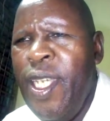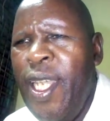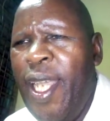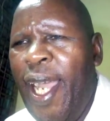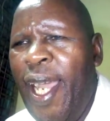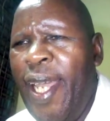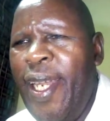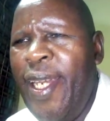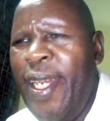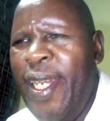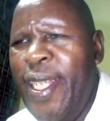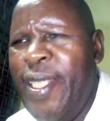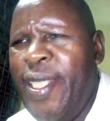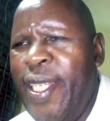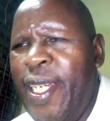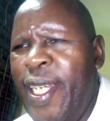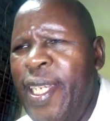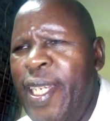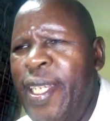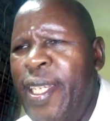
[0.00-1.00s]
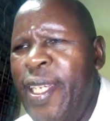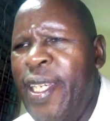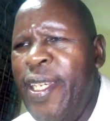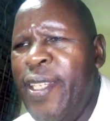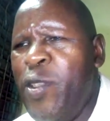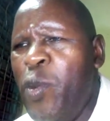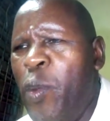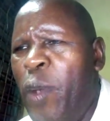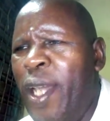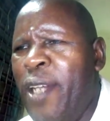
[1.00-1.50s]
And lately,
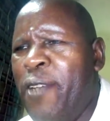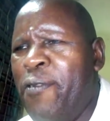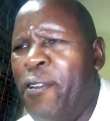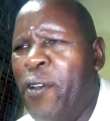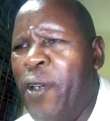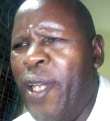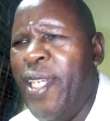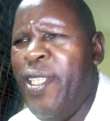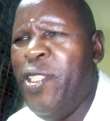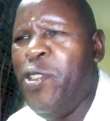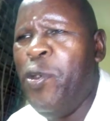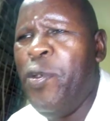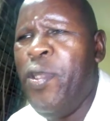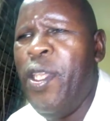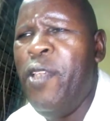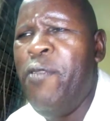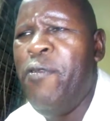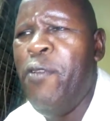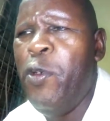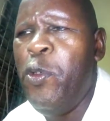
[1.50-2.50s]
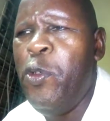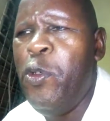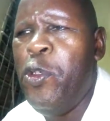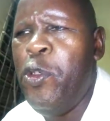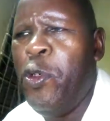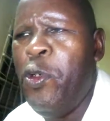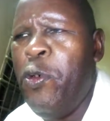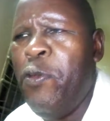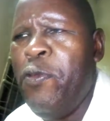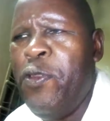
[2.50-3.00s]
his work focused on the
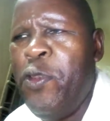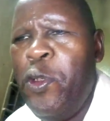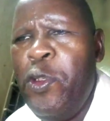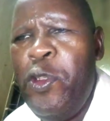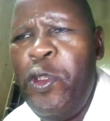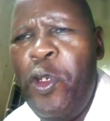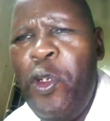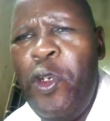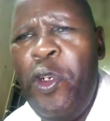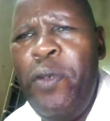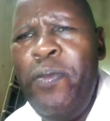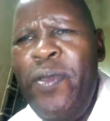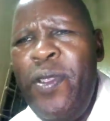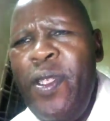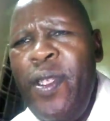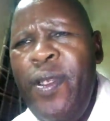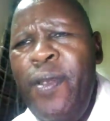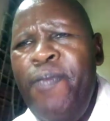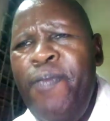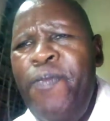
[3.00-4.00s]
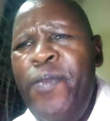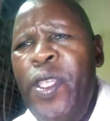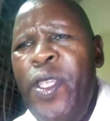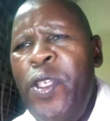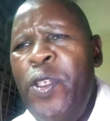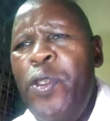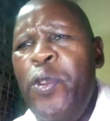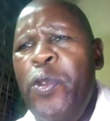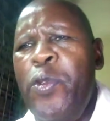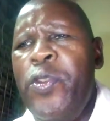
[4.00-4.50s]
evolution of social norms
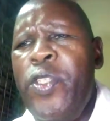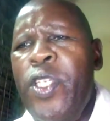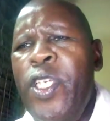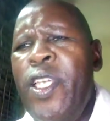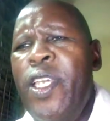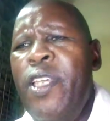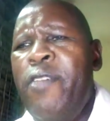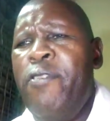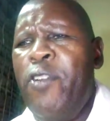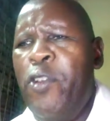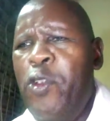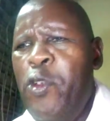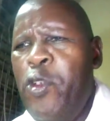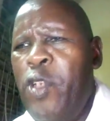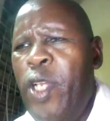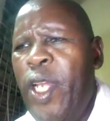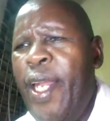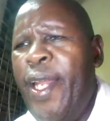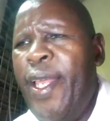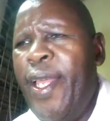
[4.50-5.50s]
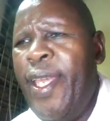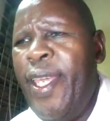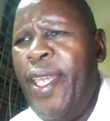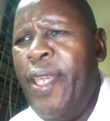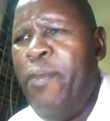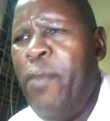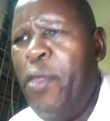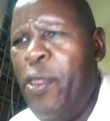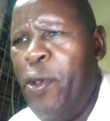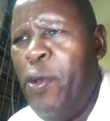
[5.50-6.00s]
using evolutionary
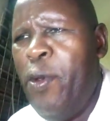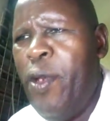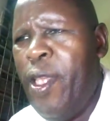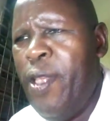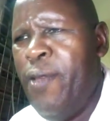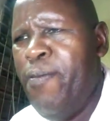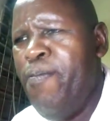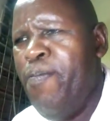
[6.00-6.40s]
game theory.